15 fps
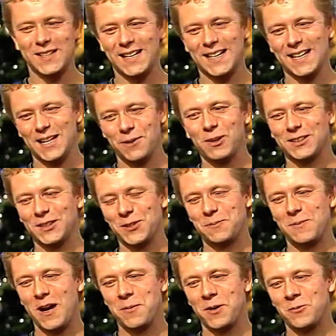it was a good
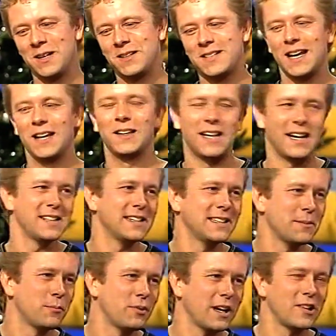moment when Dale liked his
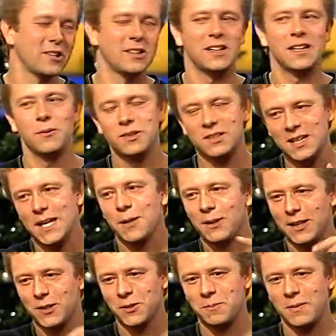impression, and it was an
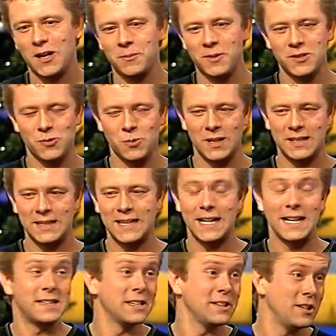equally good moment when
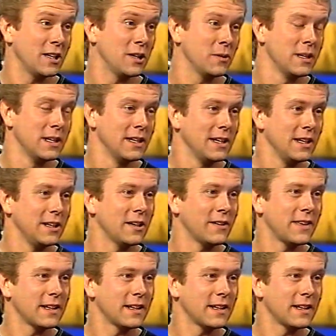I did you, that